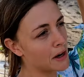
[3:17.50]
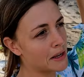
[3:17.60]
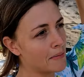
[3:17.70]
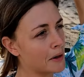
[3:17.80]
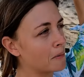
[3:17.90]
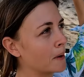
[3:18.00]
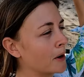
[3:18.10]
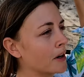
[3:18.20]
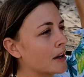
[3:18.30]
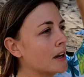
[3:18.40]
or any metal
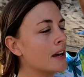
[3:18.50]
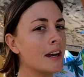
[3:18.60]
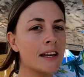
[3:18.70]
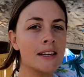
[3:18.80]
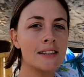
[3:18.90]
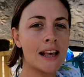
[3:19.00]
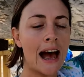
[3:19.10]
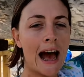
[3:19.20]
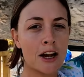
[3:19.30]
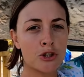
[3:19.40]
boat, is
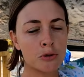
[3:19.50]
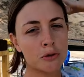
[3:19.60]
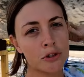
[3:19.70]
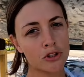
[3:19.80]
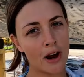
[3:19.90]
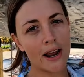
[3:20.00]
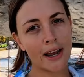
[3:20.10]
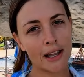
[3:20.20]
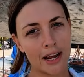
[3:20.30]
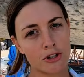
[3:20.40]
actual
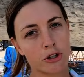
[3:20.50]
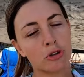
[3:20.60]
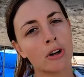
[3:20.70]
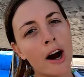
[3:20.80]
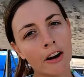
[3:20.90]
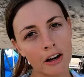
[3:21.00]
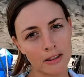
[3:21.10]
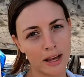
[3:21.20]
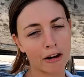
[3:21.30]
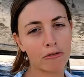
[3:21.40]
straight electrical
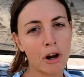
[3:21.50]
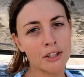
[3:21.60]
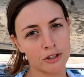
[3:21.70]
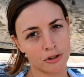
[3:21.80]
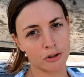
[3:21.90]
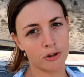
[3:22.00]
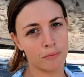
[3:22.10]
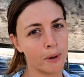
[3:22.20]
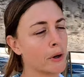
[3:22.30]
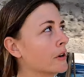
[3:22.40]
current that runs through
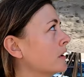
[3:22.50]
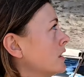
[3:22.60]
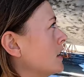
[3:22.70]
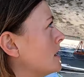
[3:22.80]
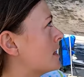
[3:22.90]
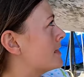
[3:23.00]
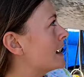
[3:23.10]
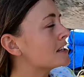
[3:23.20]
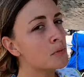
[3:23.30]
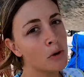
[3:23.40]
your boat.
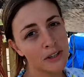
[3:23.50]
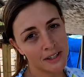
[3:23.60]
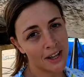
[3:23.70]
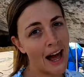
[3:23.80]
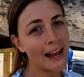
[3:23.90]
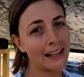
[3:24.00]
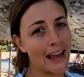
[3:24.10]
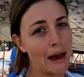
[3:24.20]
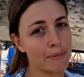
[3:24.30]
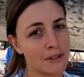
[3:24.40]
That is what has likely
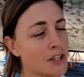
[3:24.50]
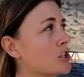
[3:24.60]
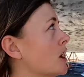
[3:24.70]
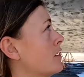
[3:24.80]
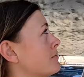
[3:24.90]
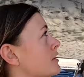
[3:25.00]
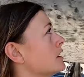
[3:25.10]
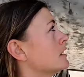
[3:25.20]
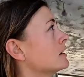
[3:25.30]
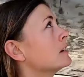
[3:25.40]
happened to Chuff
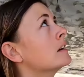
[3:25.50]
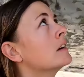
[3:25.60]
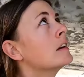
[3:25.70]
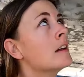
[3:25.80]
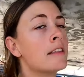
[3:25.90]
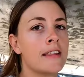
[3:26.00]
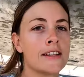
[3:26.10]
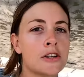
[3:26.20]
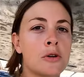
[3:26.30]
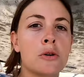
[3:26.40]

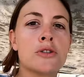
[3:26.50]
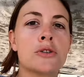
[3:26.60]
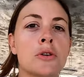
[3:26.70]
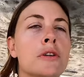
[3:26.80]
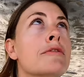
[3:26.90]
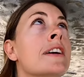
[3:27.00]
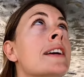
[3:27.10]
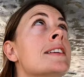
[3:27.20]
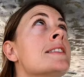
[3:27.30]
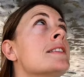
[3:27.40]
that's caused all of
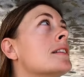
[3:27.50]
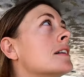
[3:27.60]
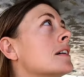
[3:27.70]
these